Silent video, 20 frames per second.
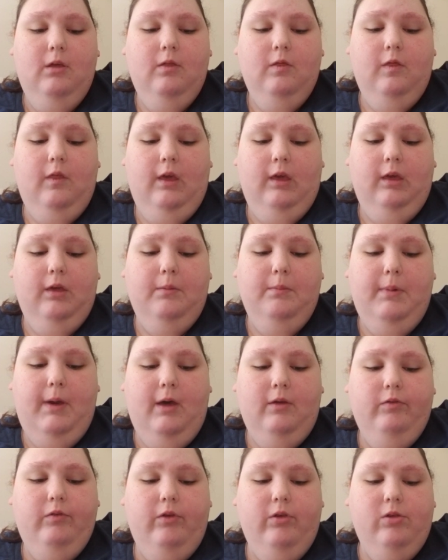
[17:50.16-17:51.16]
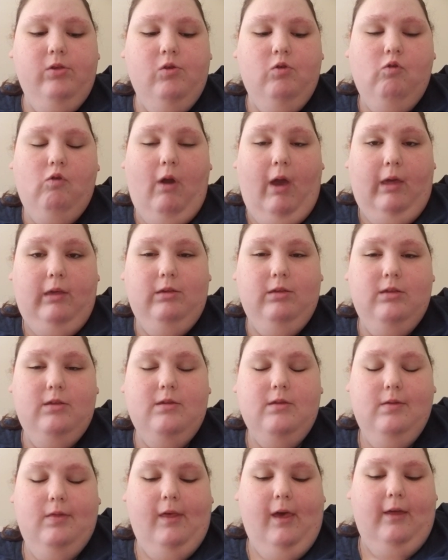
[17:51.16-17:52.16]
Think about the stress
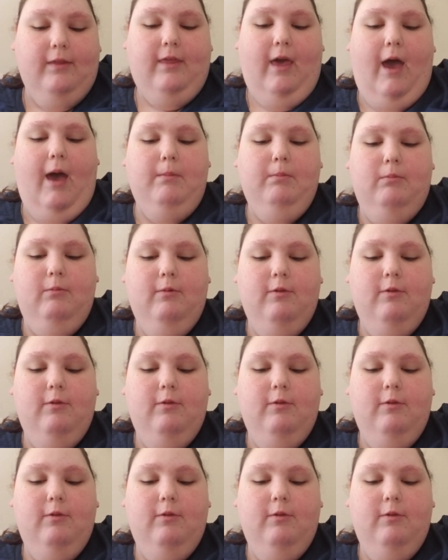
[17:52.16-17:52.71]
that